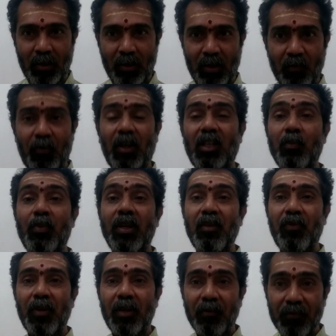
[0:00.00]
For the
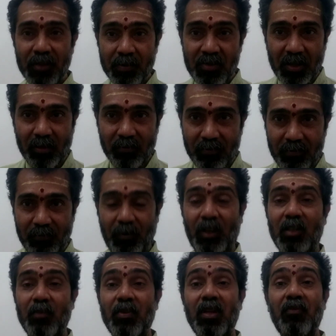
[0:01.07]
benefit of themselves, for the
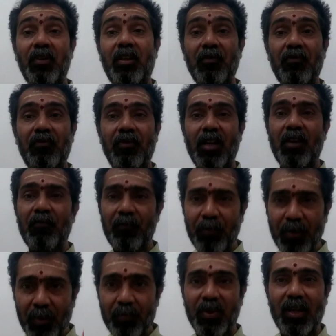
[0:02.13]
benefit of
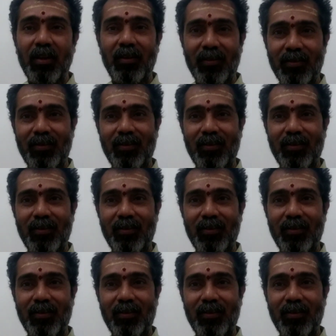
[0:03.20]
every being.